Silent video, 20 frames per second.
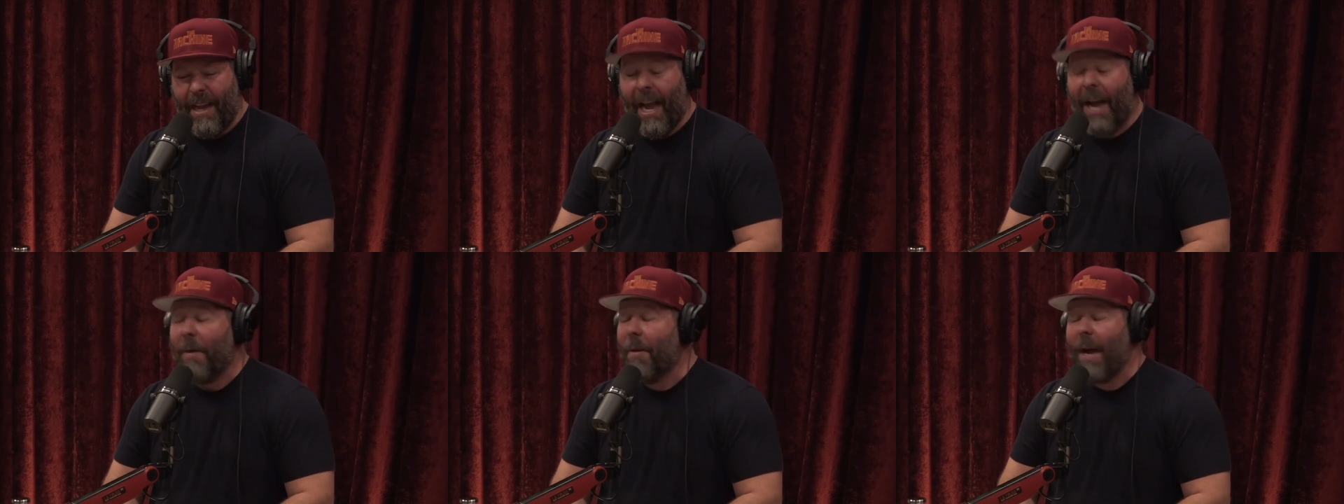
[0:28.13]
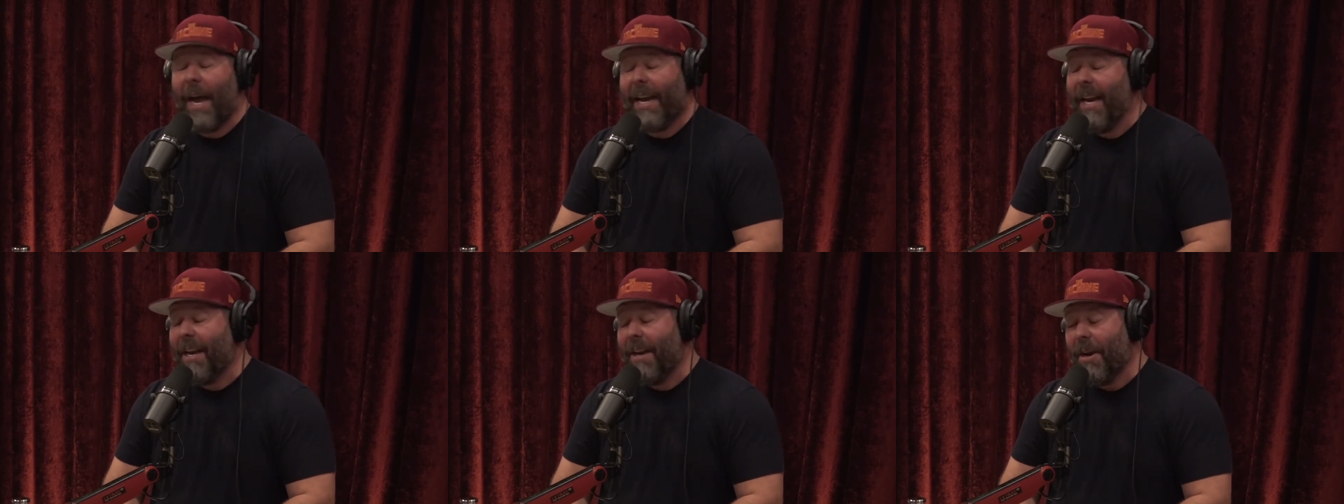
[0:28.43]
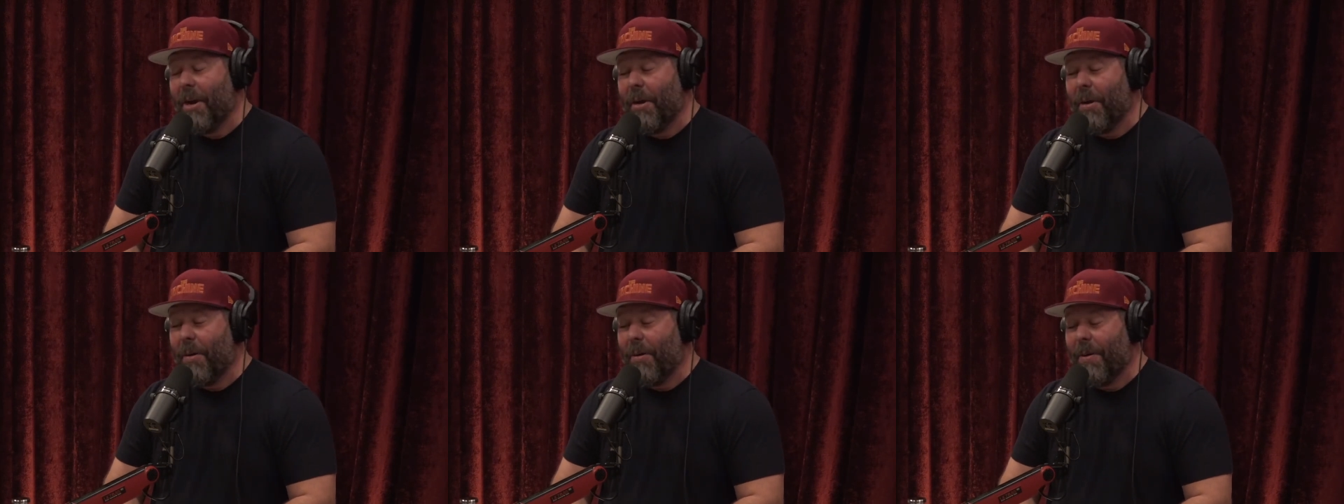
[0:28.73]
I
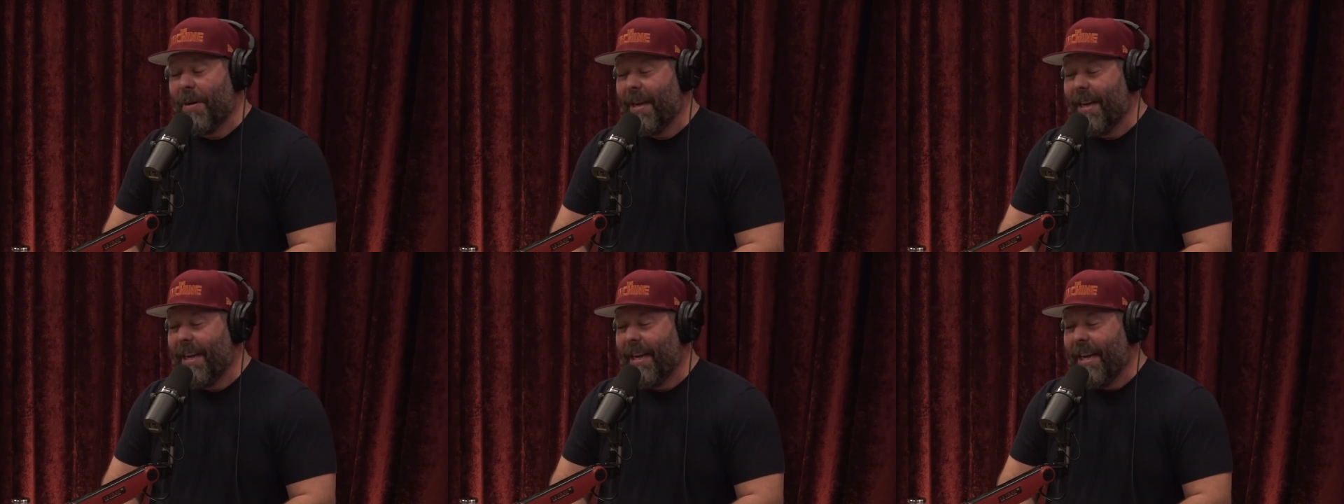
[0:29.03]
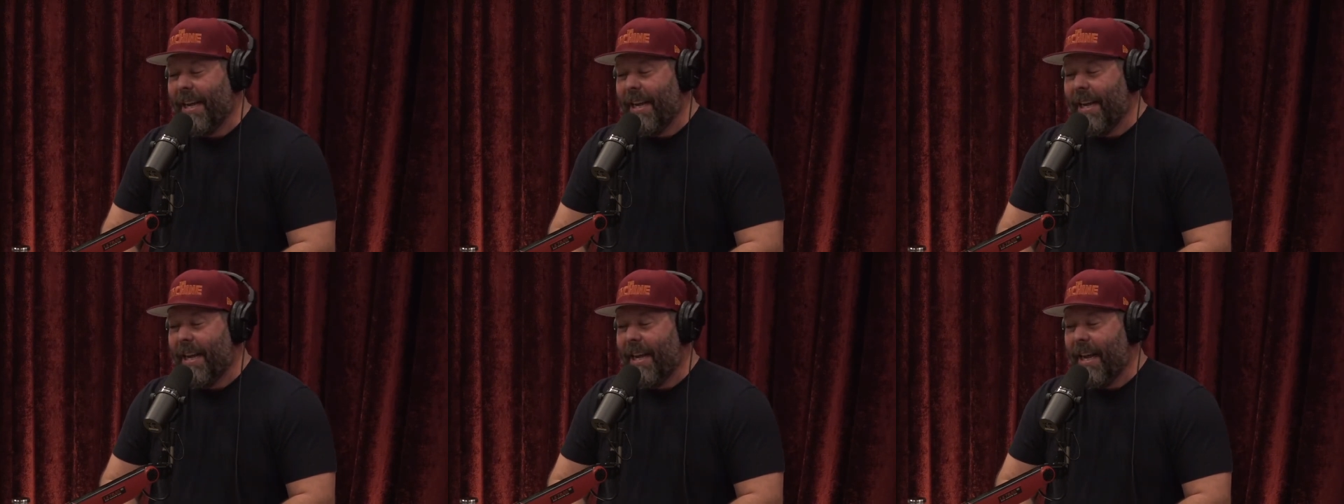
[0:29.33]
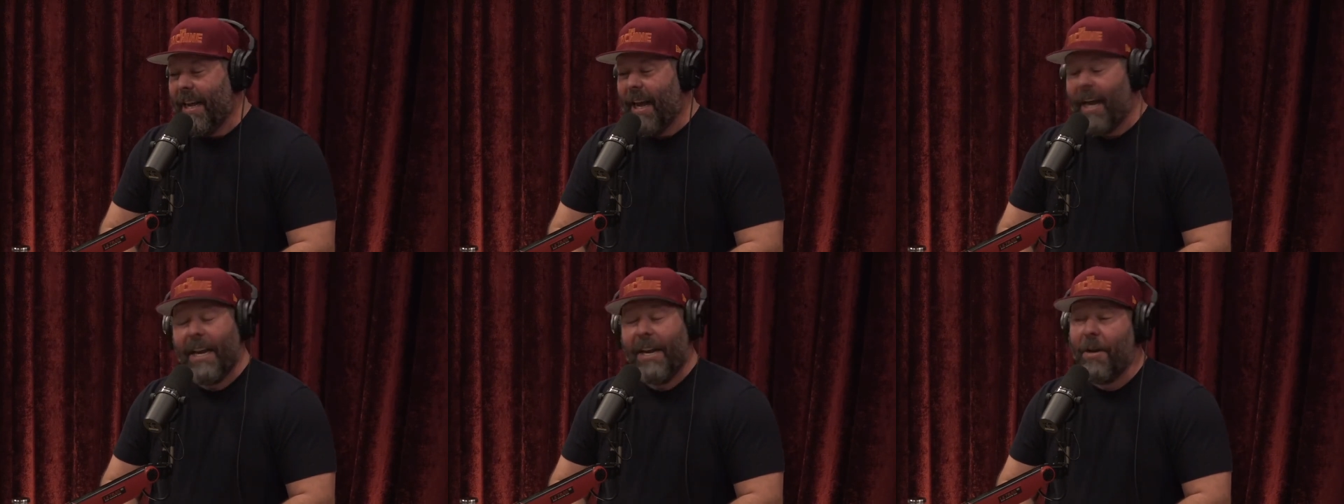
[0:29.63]
didn't know
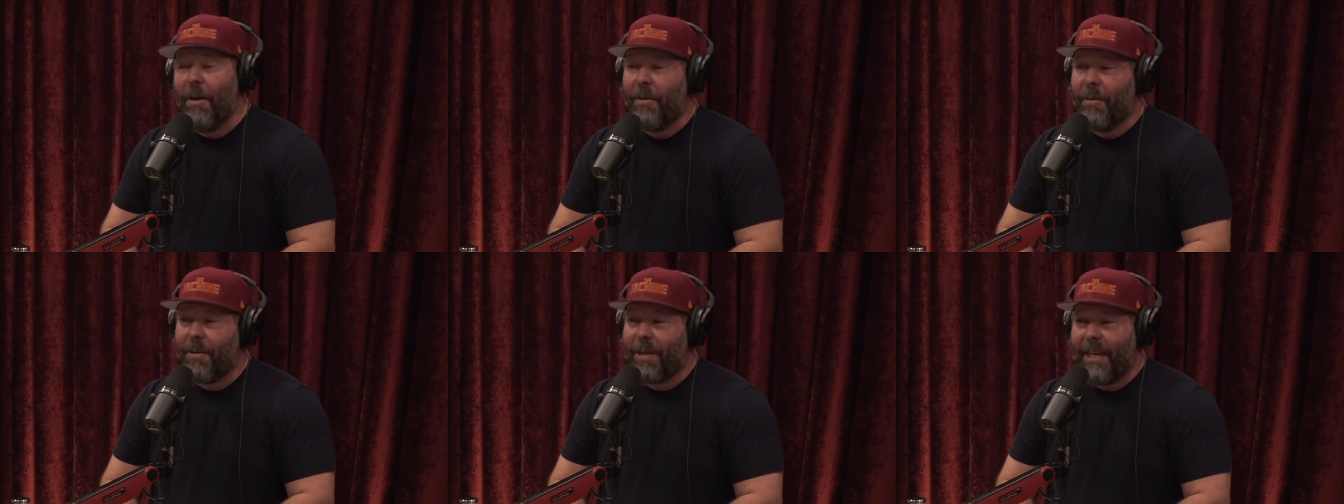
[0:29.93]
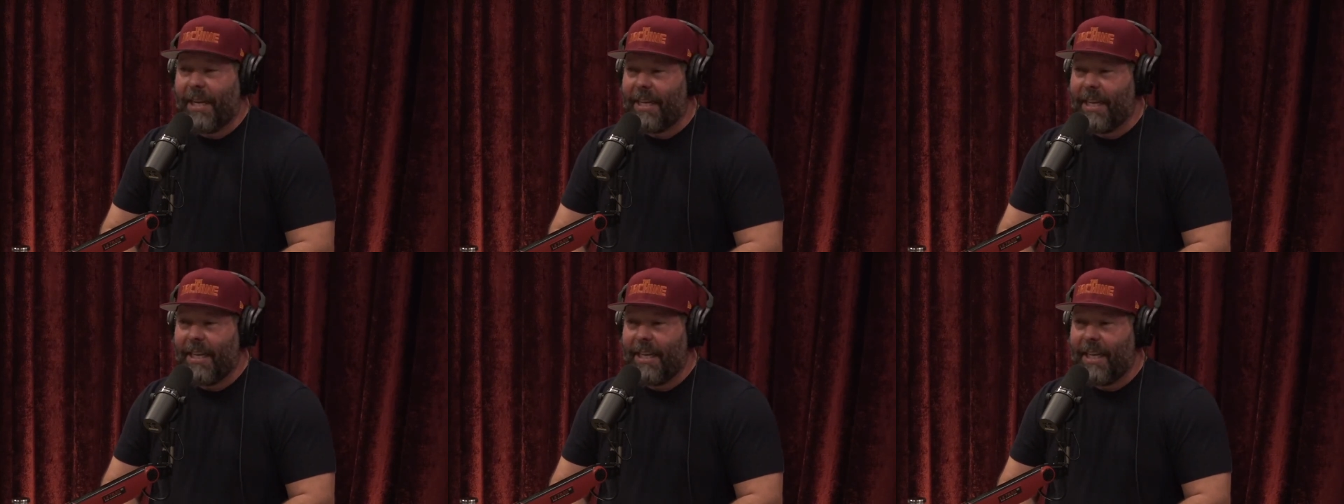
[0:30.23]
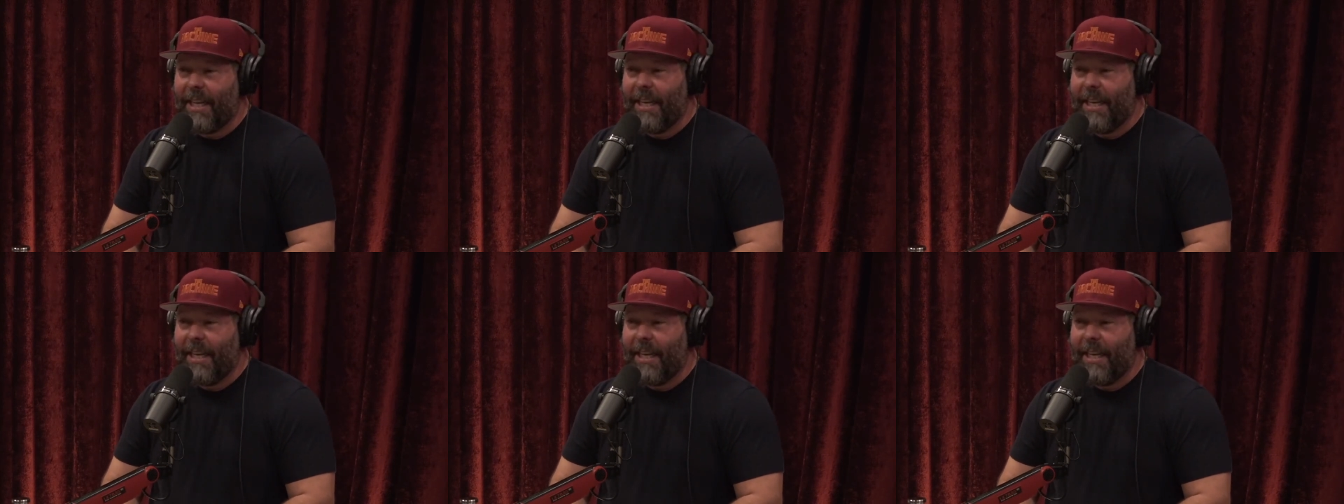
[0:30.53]
there was kissing